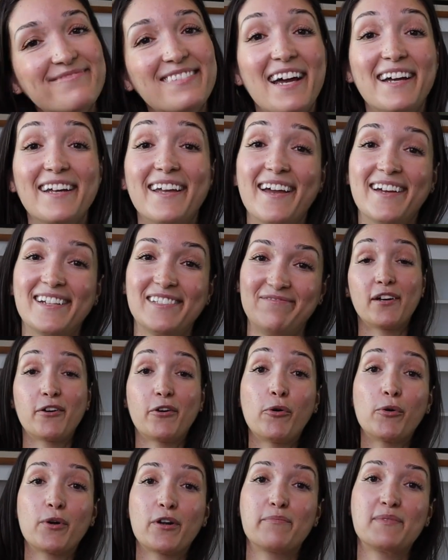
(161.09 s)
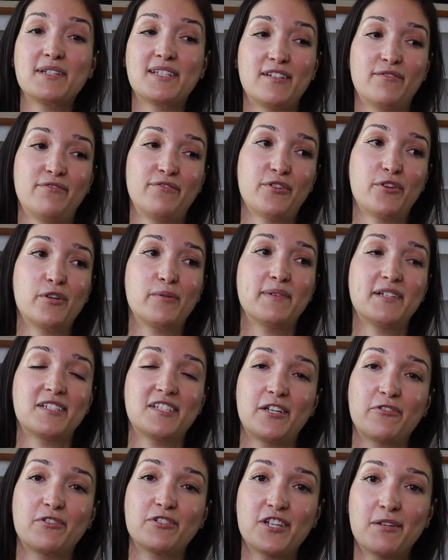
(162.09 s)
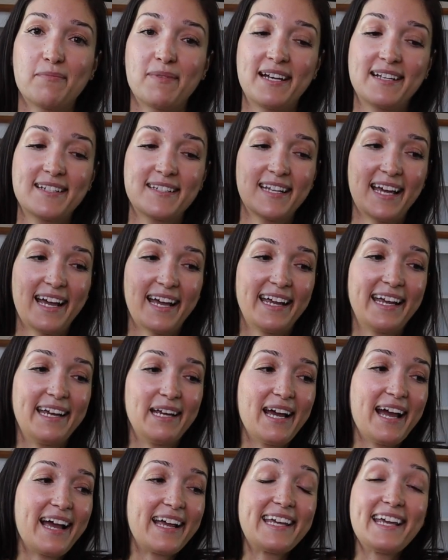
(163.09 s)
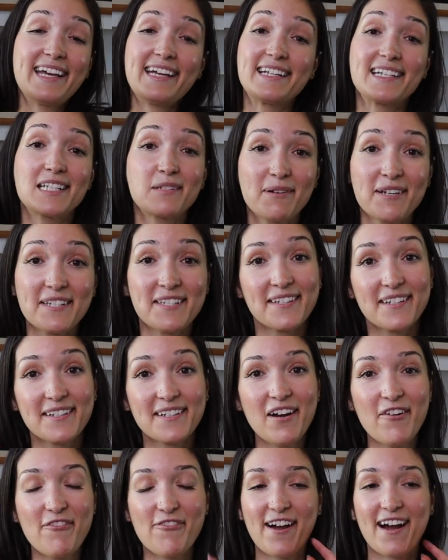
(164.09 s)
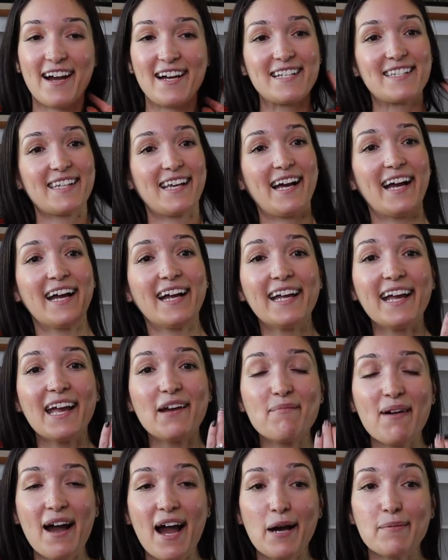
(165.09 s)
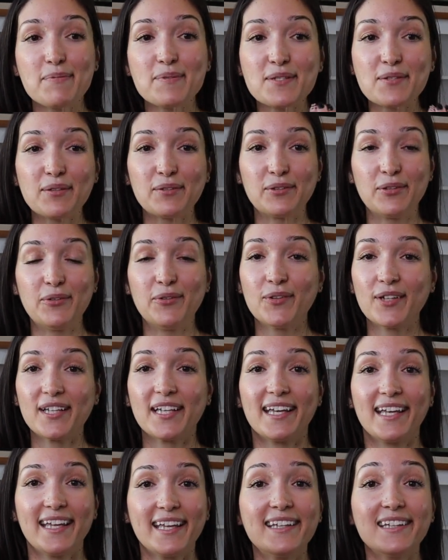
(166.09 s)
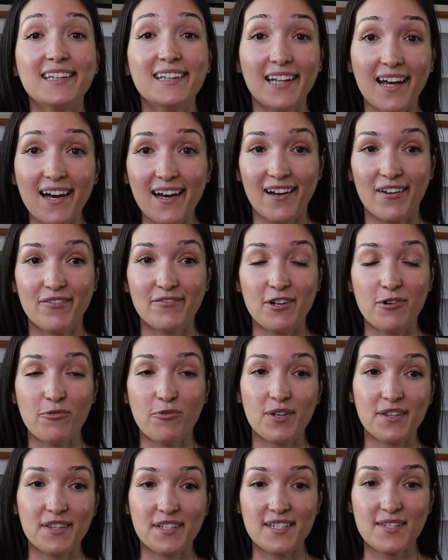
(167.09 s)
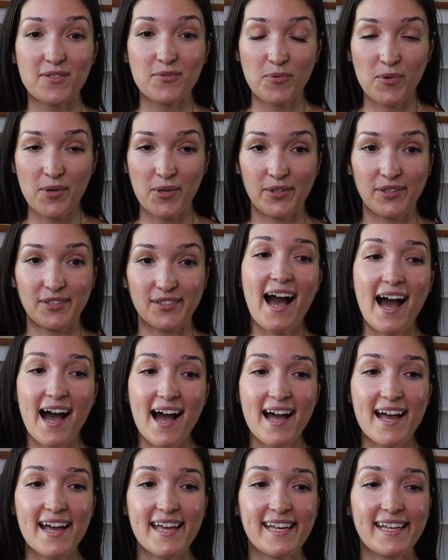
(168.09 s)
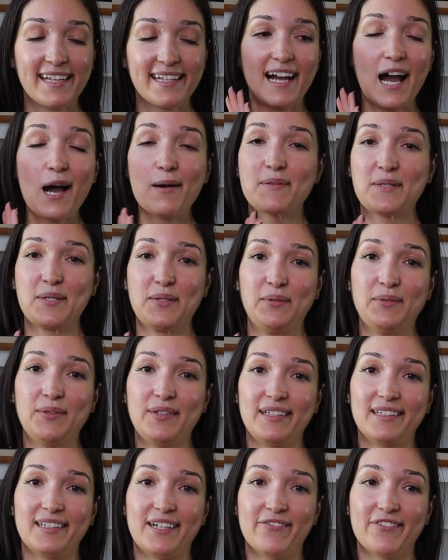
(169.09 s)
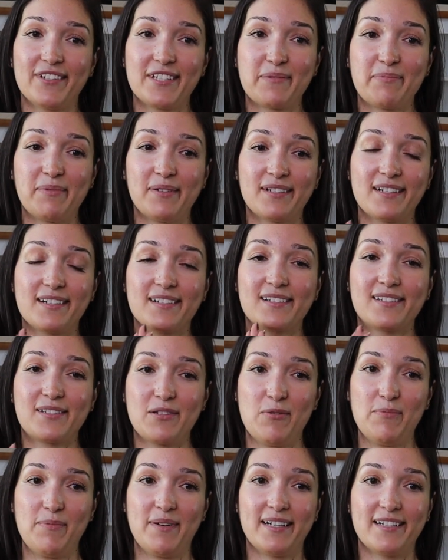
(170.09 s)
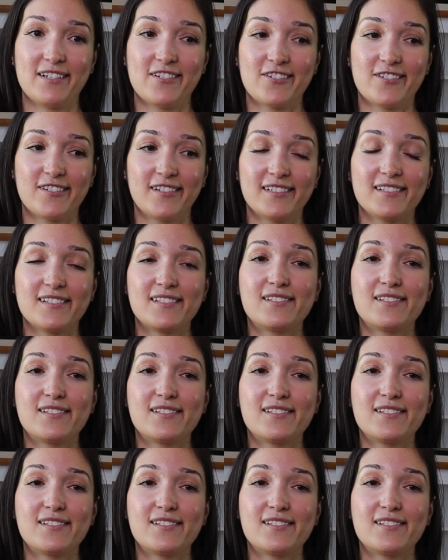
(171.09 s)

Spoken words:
Again, A Court of Mist and Fury by Sarah J. Maas. I can't express it enough, guys. I am absolutely in love with this world. I absolutely love this book so much.